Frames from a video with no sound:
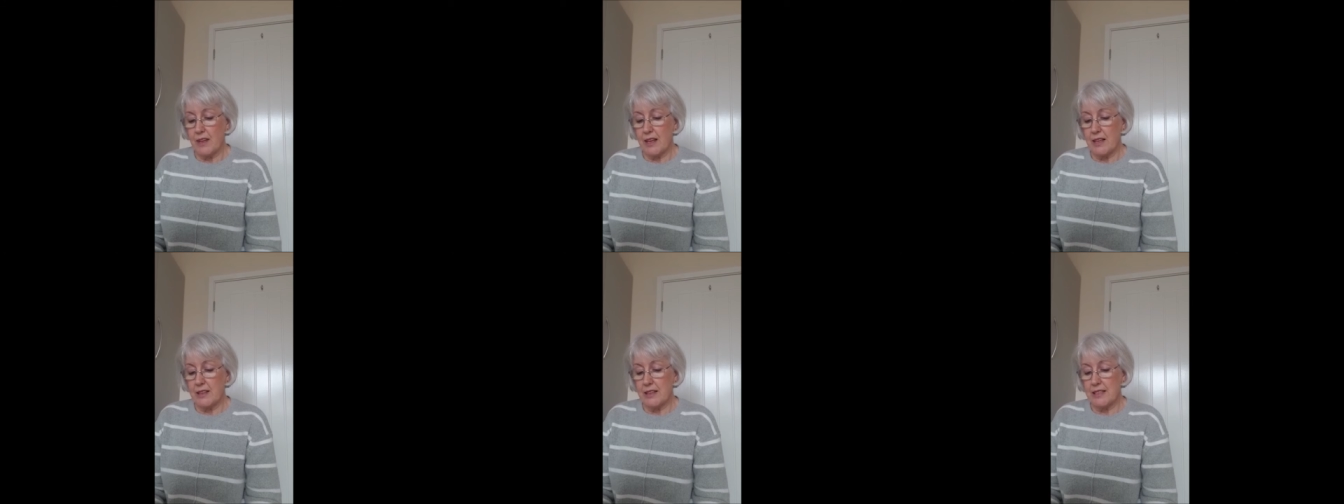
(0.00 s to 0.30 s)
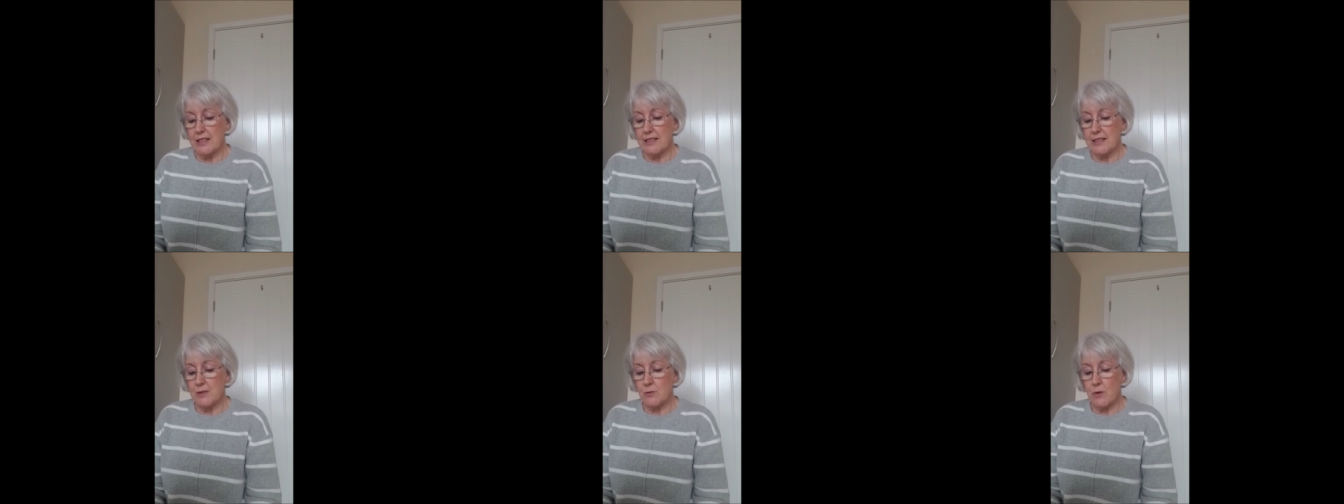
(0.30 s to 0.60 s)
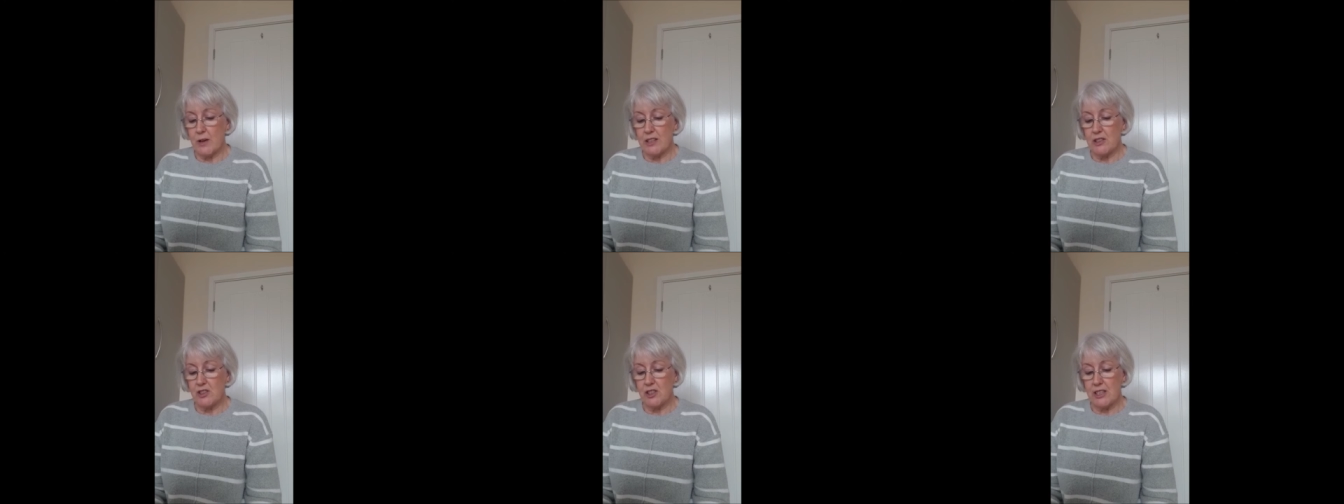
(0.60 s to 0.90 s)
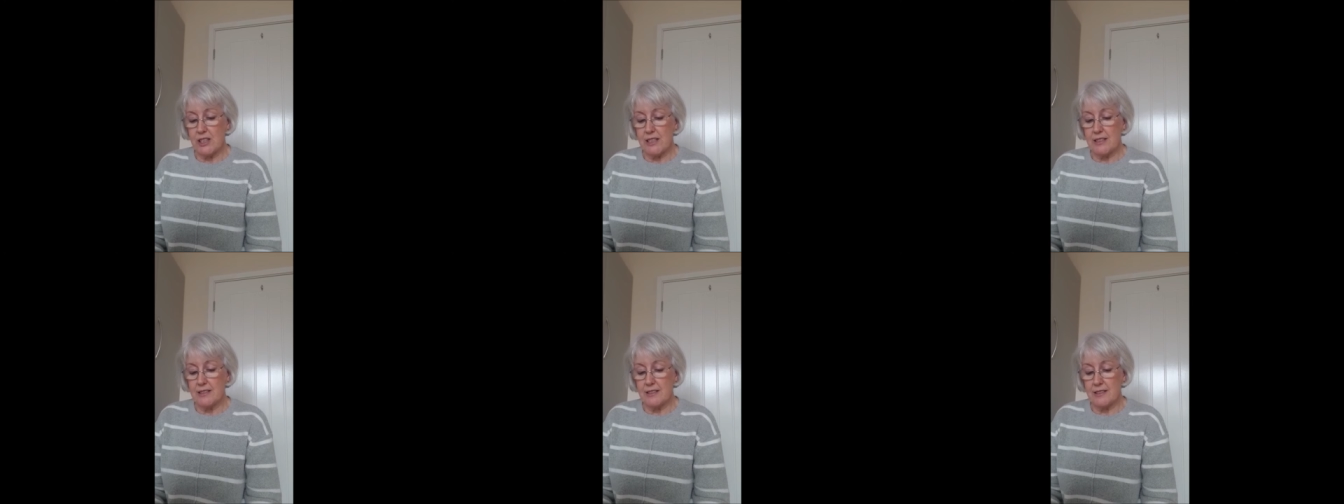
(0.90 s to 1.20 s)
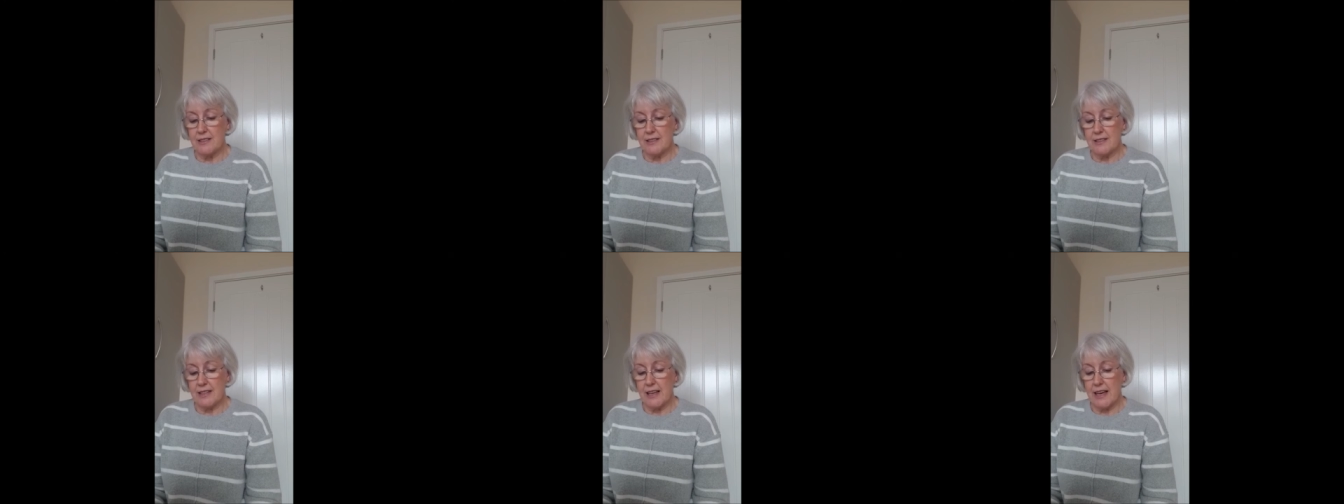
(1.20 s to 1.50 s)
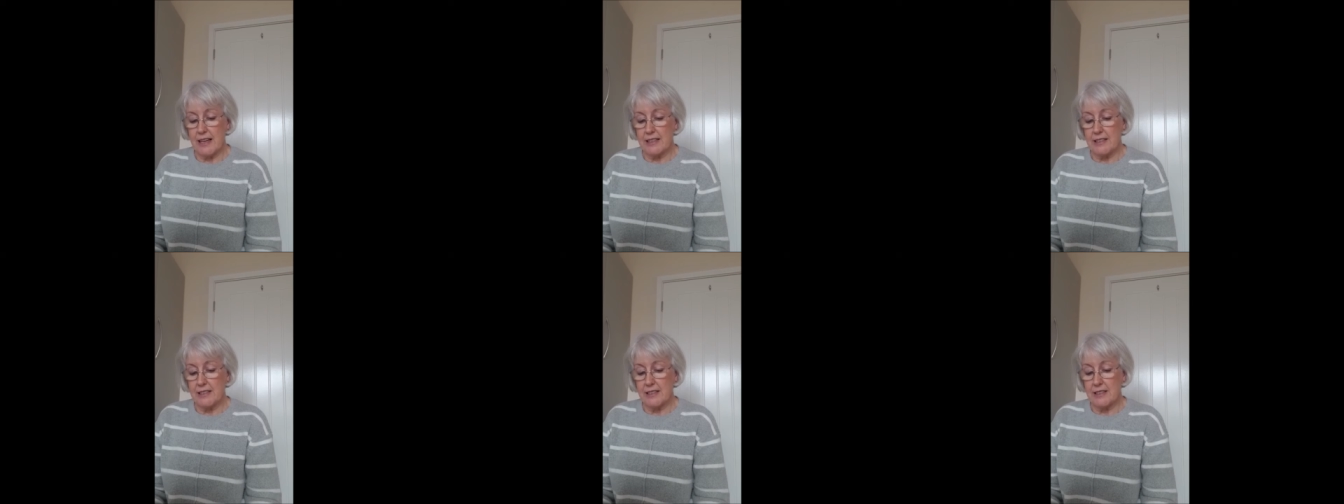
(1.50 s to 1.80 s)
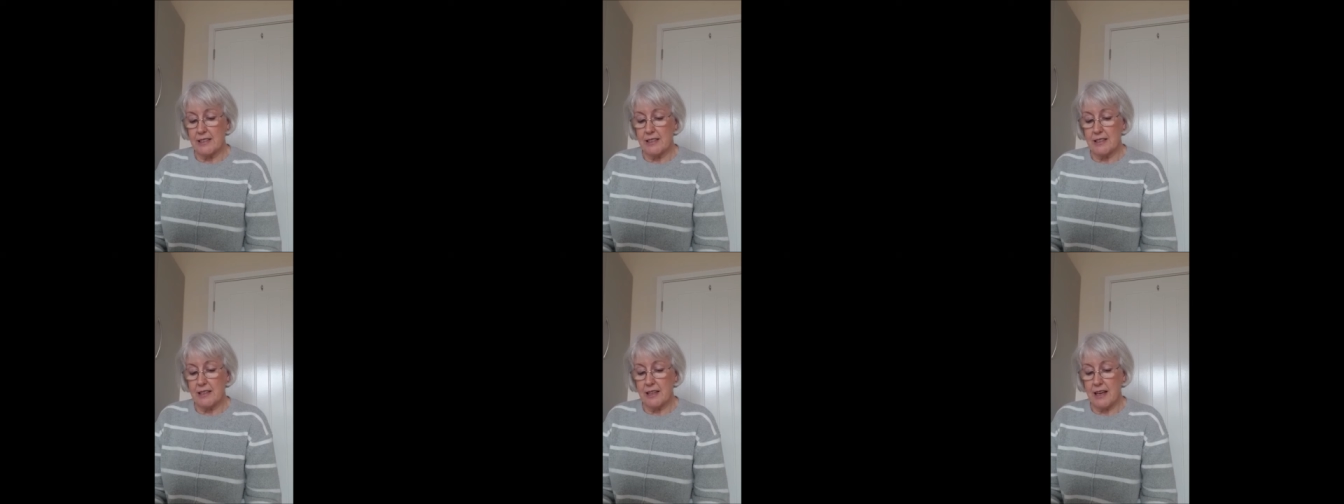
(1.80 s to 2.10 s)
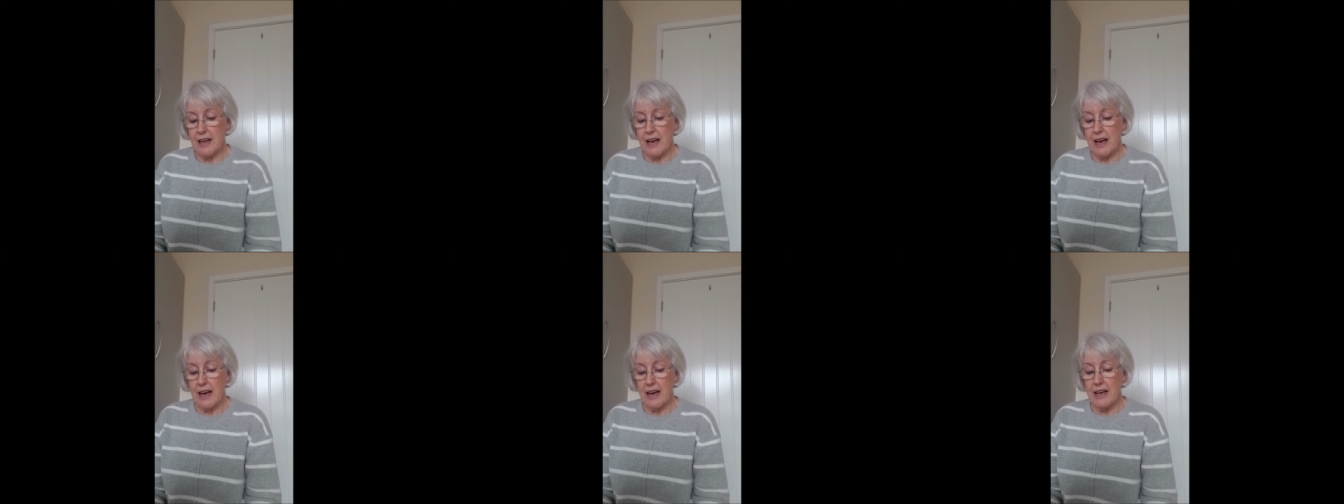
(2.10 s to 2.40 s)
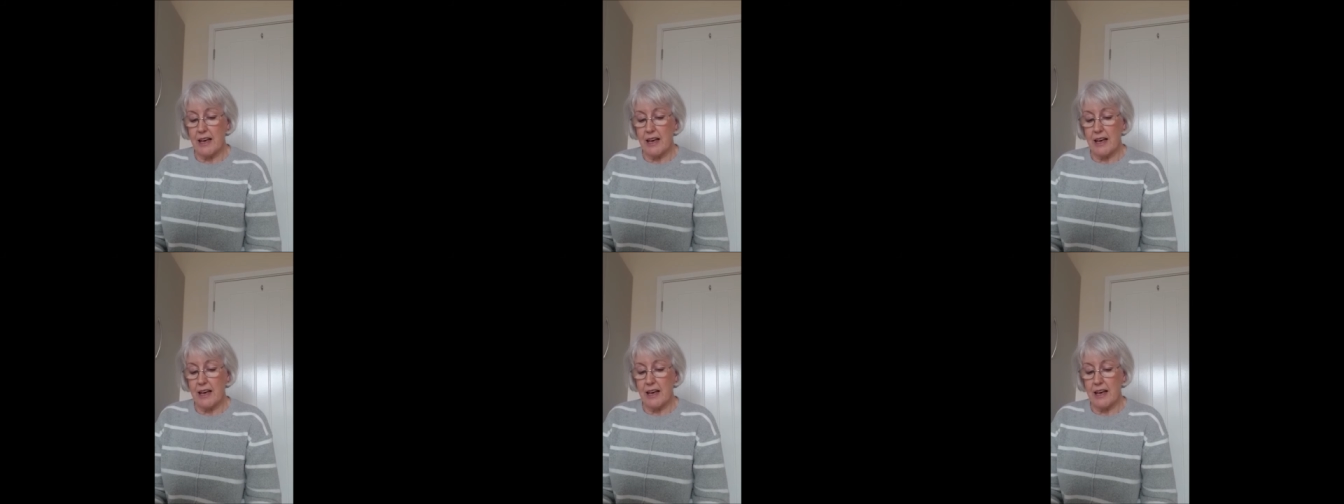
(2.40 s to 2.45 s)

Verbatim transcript: And this is when Jesus said, I